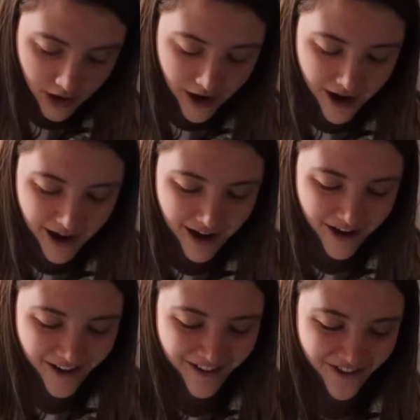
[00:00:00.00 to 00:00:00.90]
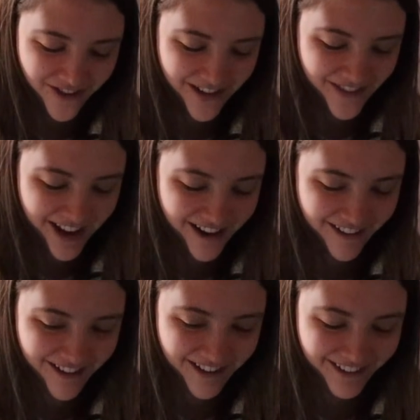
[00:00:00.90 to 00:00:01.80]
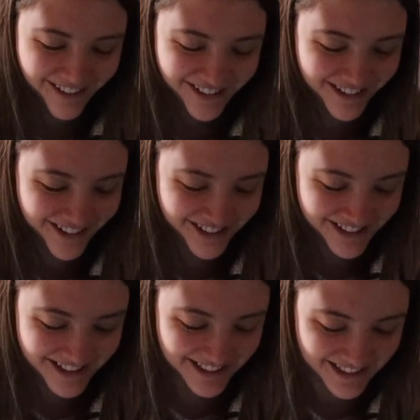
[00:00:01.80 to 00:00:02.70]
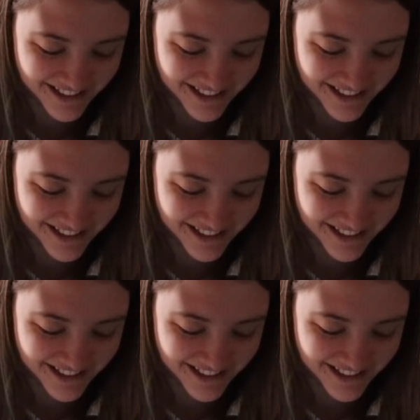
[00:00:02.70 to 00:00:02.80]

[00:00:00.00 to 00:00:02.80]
Oh, I made a heart.